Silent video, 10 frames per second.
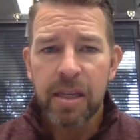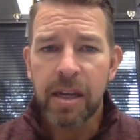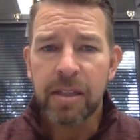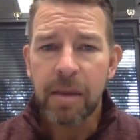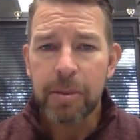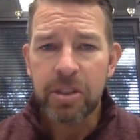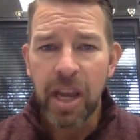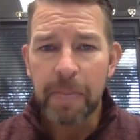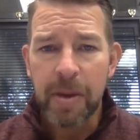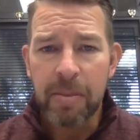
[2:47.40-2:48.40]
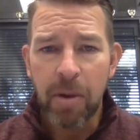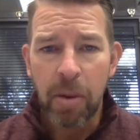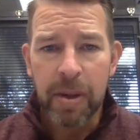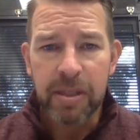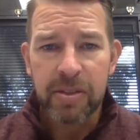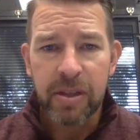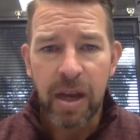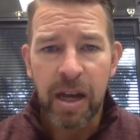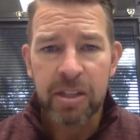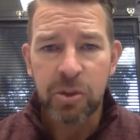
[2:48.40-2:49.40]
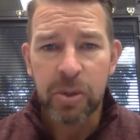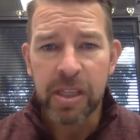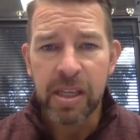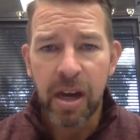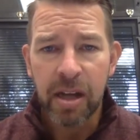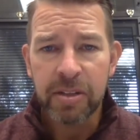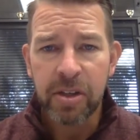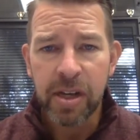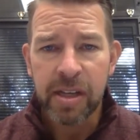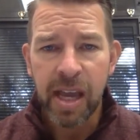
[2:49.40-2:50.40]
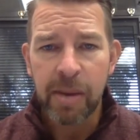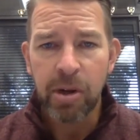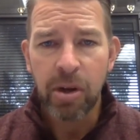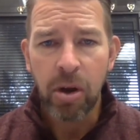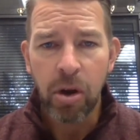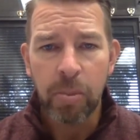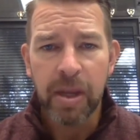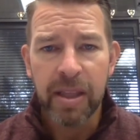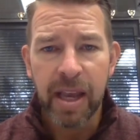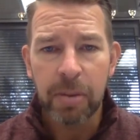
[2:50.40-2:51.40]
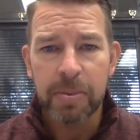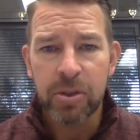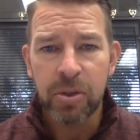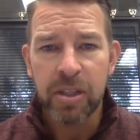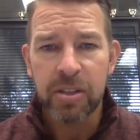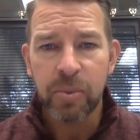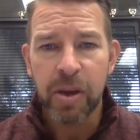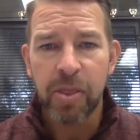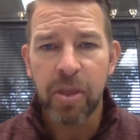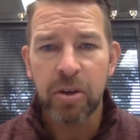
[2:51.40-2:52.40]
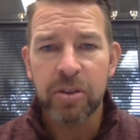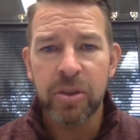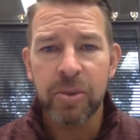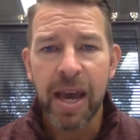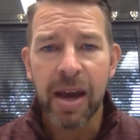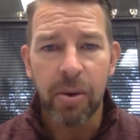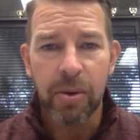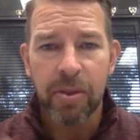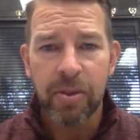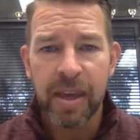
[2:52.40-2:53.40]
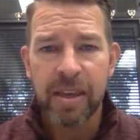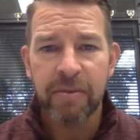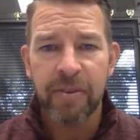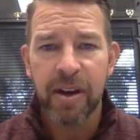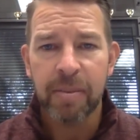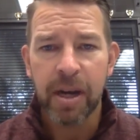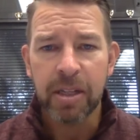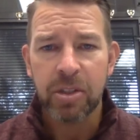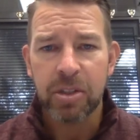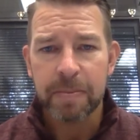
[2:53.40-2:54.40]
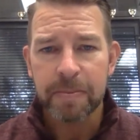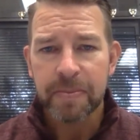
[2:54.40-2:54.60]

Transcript: Got a couple champion moments. Uh, Trinity Hunter and Gabriel Holman help students with their do now. Thank you very much.